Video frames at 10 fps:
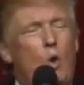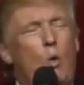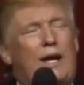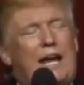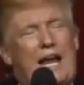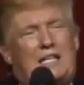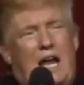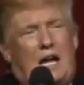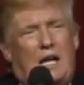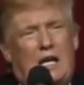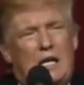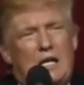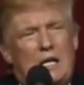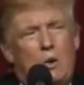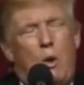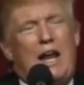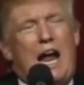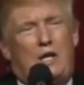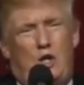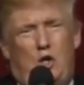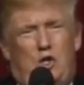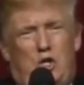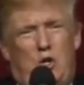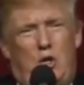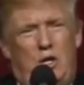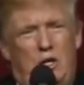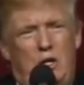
We can't take it. We're not used to it.